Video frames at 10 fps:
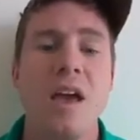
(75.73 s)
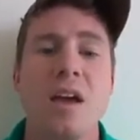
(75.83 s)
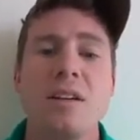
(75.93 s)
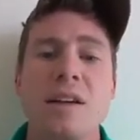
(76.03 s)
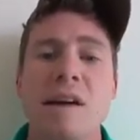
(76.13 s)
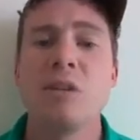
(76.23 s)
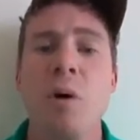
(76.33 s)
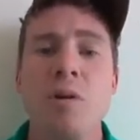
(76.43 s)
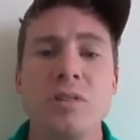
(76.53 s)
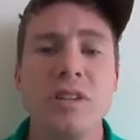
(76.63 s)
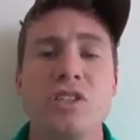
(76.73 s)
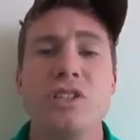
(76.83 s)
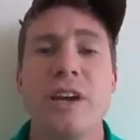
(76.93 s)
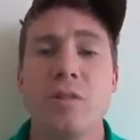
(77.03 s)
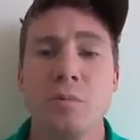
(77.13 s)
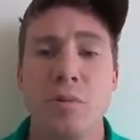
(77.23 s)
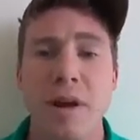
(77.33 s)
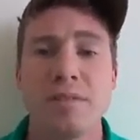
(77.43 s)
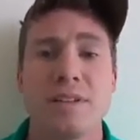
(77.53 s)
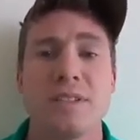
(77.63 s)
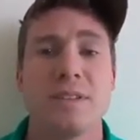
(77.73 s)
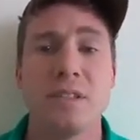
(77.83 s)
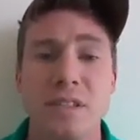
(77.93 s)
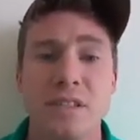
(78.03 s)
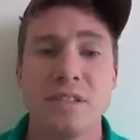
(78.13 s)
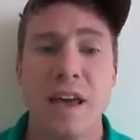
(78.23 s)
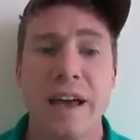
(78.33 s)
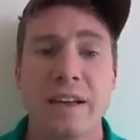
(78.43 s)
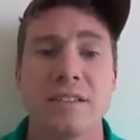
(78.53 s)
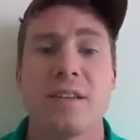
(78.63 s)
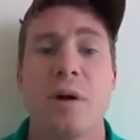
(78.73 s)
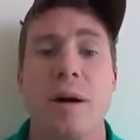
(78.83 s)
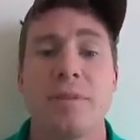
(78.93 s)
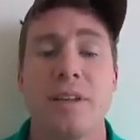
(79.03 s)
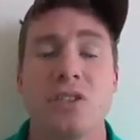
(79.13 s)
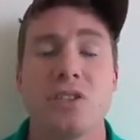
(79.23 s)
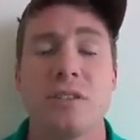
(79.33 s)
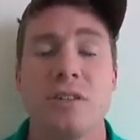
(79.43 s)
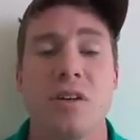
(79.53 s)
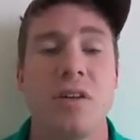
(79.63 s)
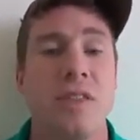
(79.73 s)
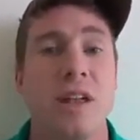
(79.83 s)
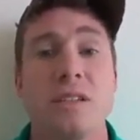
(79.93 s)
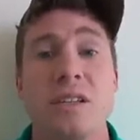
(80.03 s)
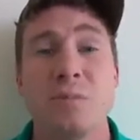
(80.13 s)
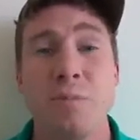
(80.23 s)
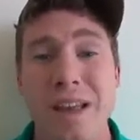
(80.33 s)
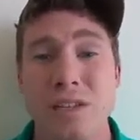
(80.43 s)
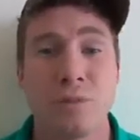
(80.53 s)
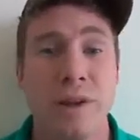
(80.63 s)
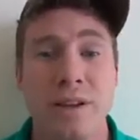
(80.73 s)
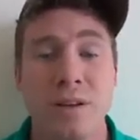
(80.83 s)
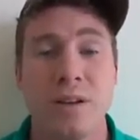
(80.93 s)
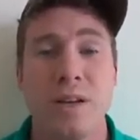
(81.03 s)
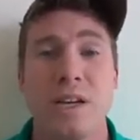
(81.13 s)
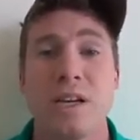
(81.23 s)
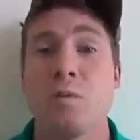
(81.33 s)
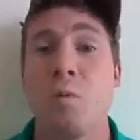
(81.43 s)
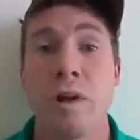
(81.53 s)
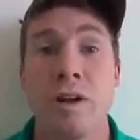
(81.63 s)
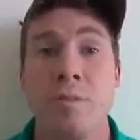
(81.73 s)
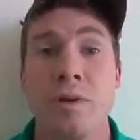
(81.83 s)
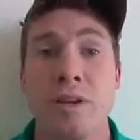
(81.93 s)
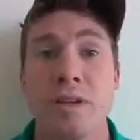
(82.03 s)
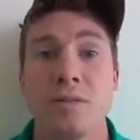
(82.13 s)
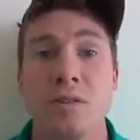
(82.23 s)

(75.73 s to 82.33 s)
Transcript: Now suppose that the general prevalence of disease X in the population, that is its base rate, is 1 in a million.